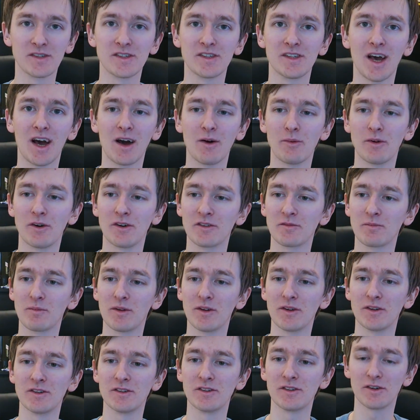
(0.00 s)
Star Wars
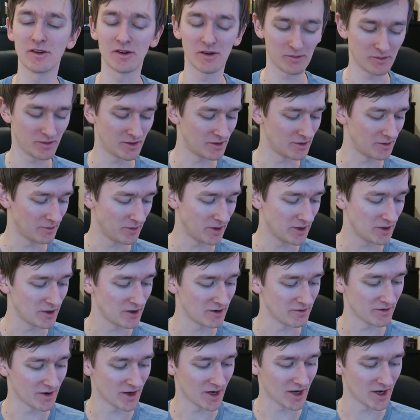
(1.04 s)
plush. So, we could have